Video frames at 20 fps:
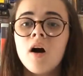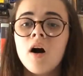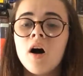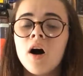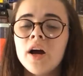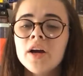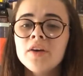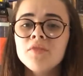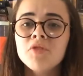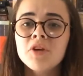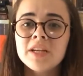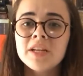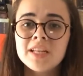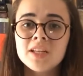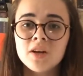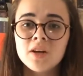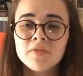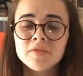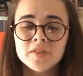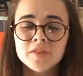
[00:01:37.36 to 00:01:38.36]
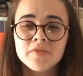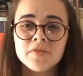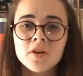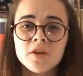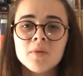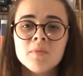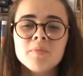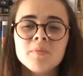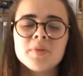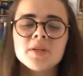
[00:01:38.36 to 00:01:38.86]
I really loved the
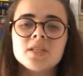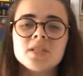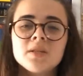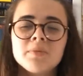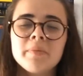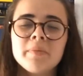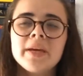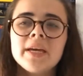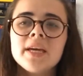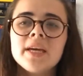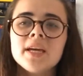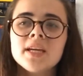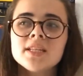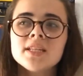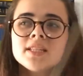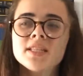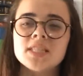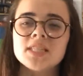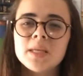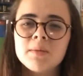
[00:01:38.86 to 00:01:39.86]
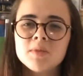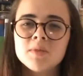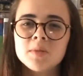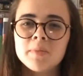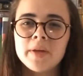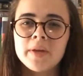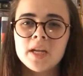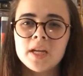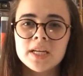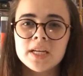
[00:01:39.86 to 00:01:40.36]
film, but to me it seemed
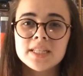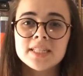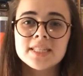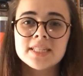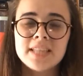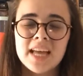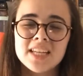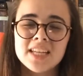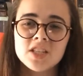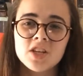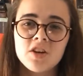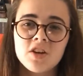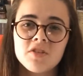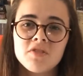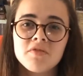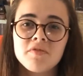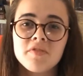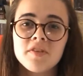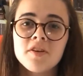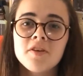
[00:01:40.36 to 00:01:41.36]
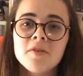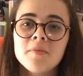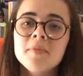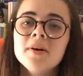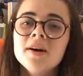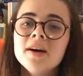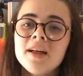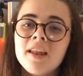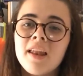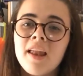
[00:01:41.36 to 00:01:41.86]
a bit like a standalone
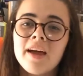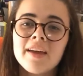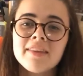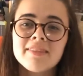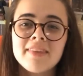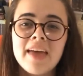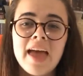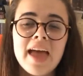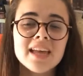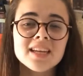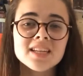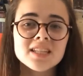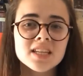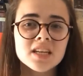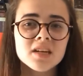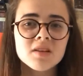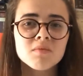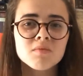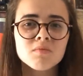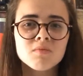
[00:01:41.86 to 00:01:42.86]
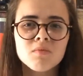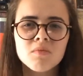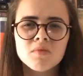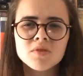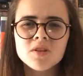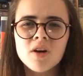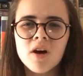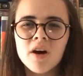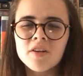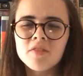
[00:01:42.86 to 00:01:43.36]
film. Like, the ending
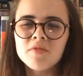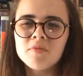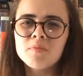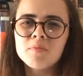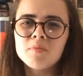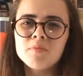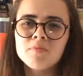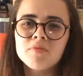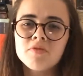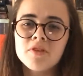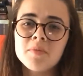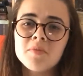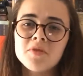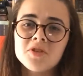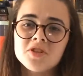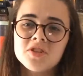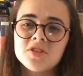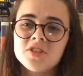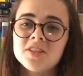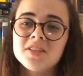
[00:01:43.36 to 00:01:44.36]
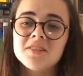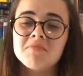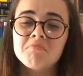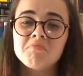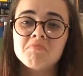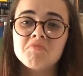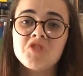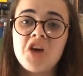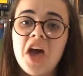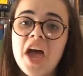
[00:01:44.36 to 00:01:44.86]
was kind of pretty much just
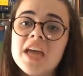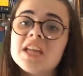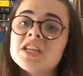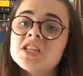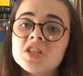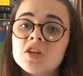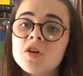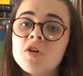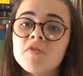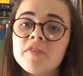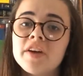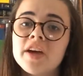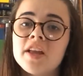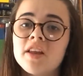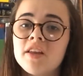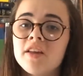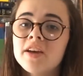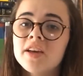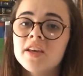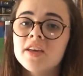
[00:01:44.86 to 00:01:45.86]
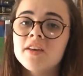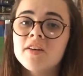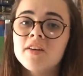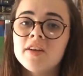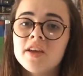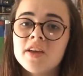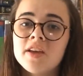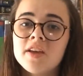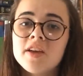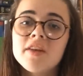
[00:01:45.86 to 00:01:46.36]
the ending of it. Like,
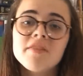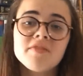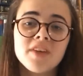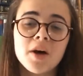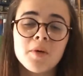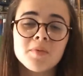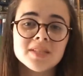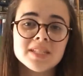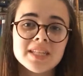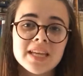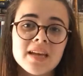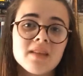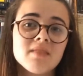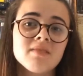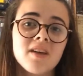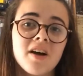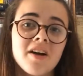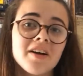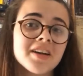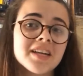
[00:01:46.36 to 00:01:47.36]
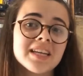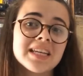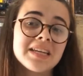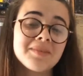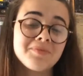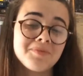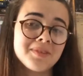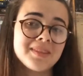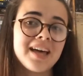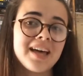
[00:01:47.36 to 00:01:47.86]
if that was it, I could
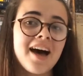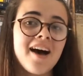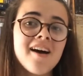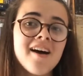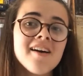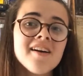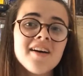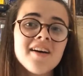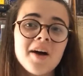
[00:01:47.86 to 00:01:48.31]
live with that.